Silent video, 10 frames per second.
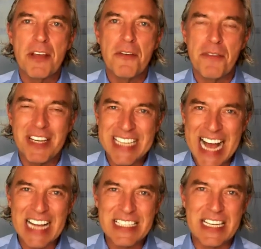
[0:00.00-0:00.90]

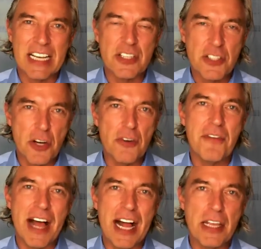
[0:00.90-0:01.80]
fantastic and so
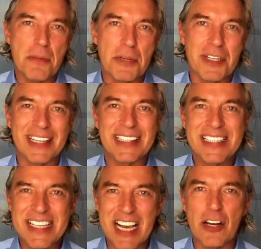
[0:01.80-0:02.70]
valuable that the
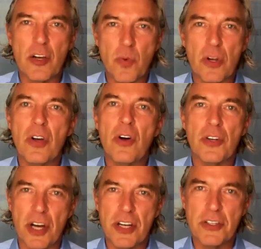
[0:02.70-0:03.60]
seller will
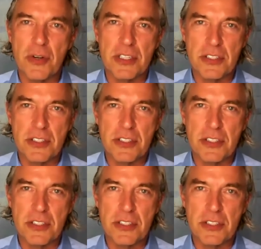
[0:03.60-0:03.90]
hold on to it.